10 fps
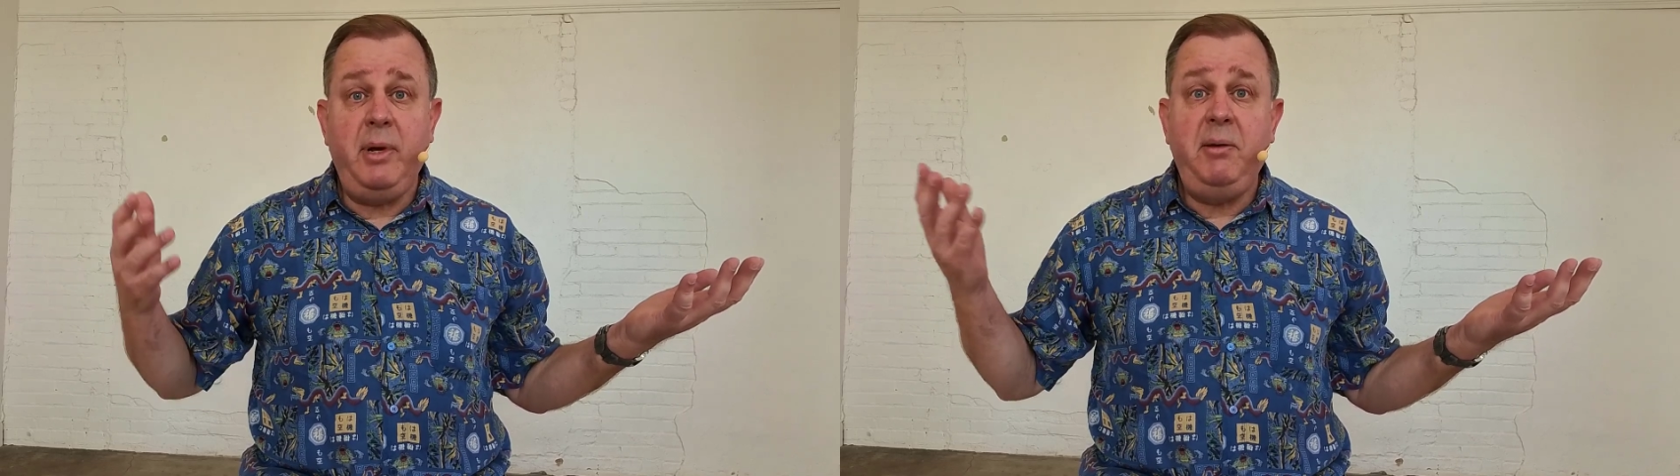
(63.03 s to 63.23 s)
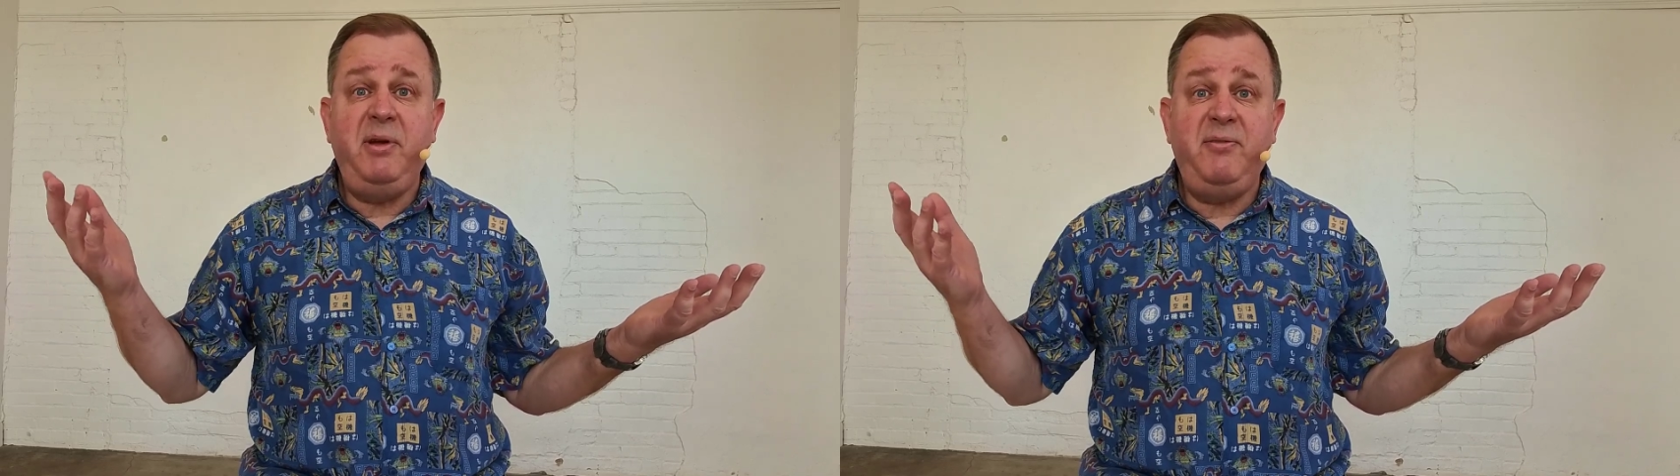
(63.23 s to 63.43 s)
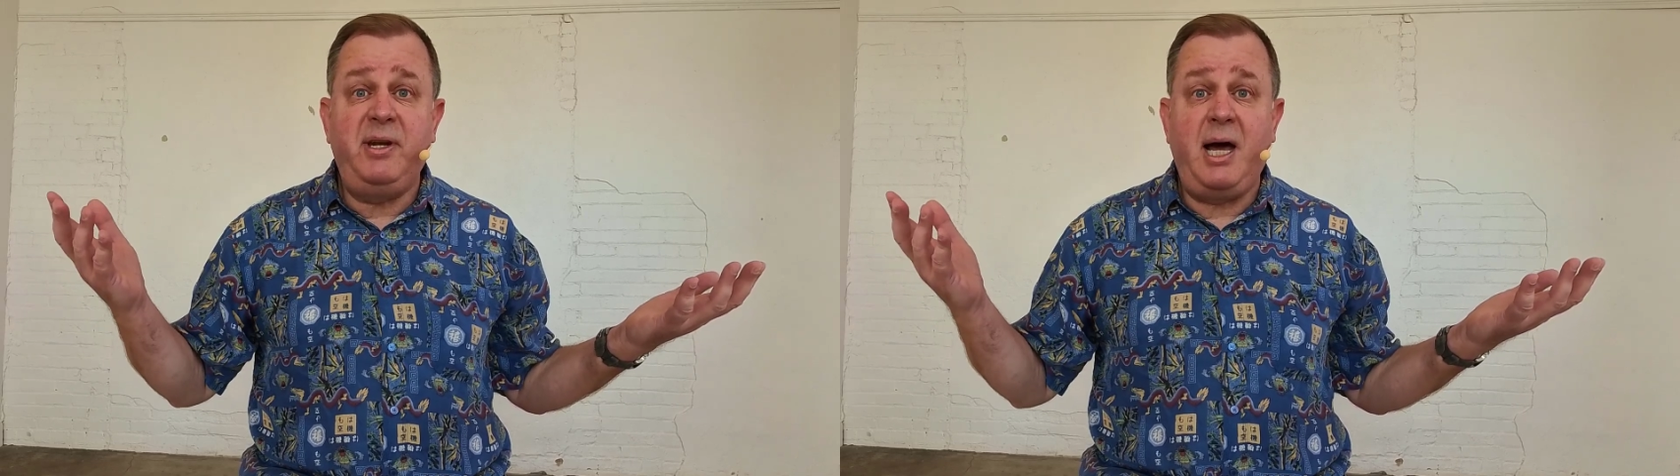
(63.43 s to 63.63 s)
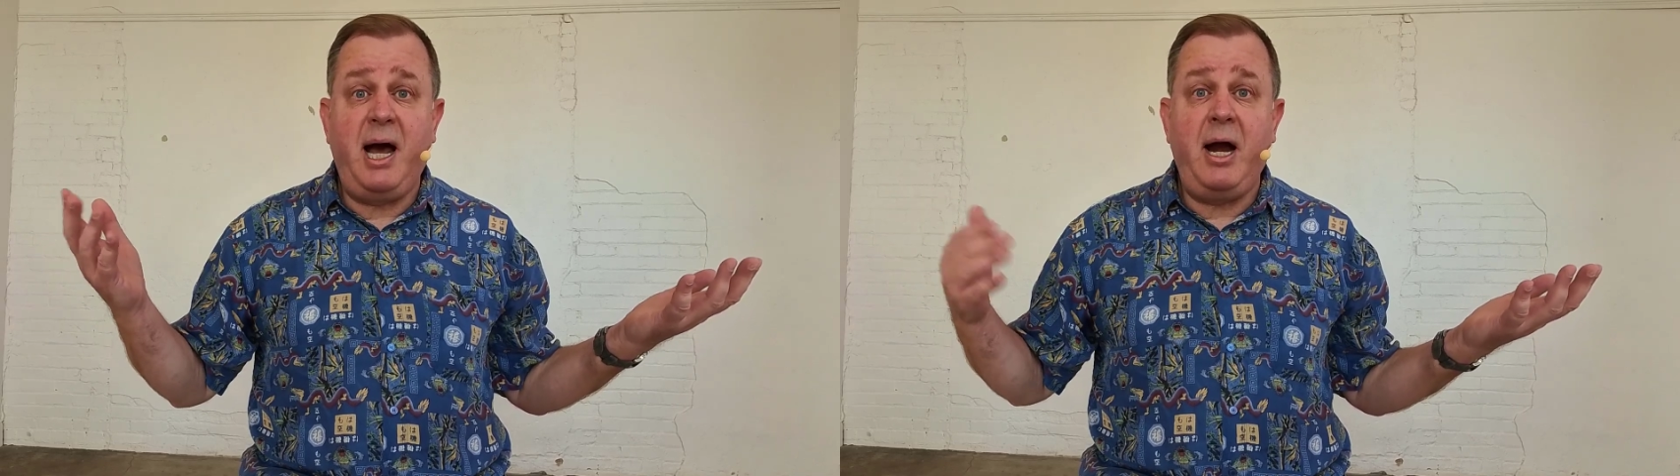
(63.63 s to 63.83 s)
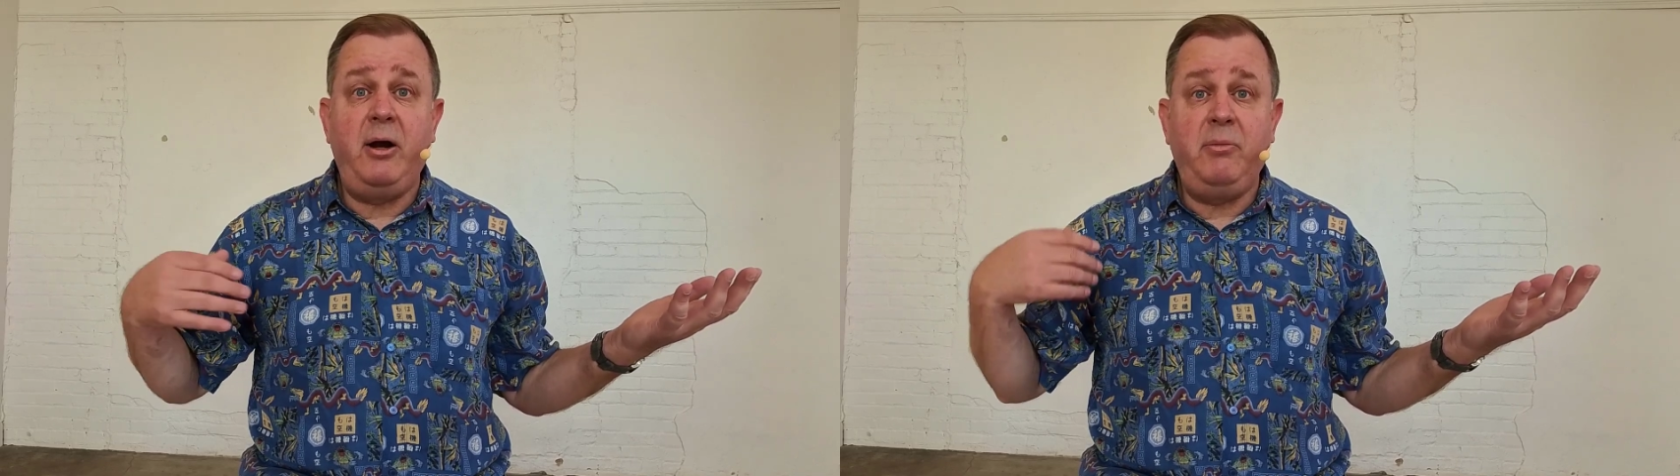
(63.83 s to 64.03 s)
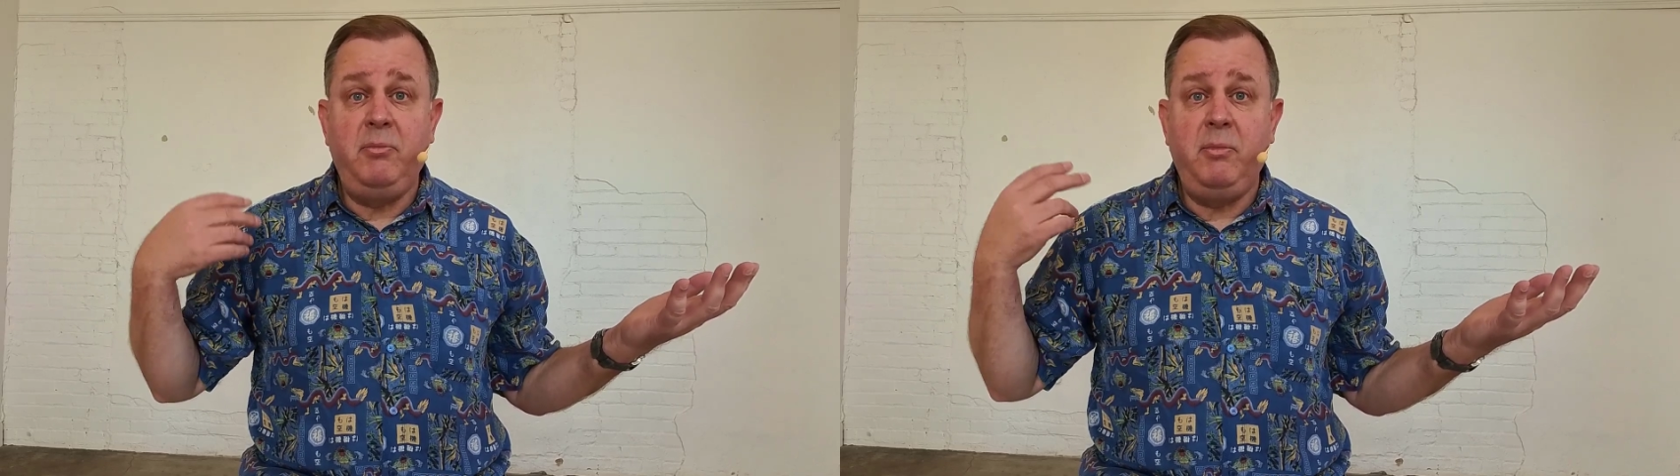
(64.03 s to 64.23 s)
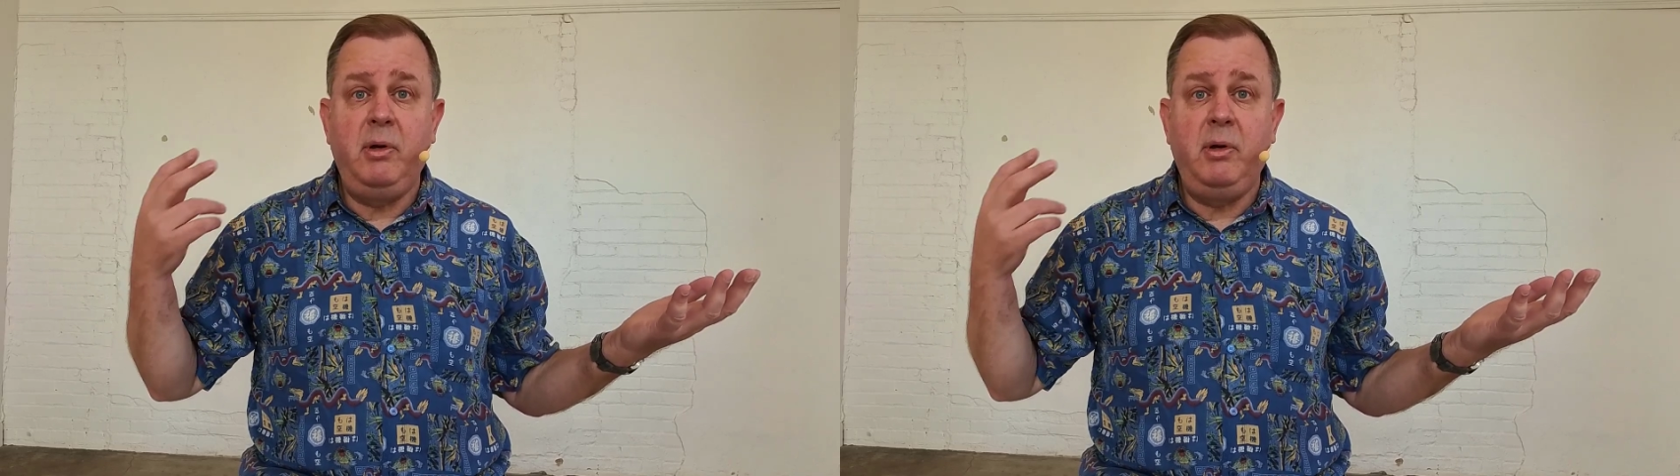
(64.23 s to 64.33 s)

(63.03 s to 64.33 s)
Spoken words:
maybe even higher.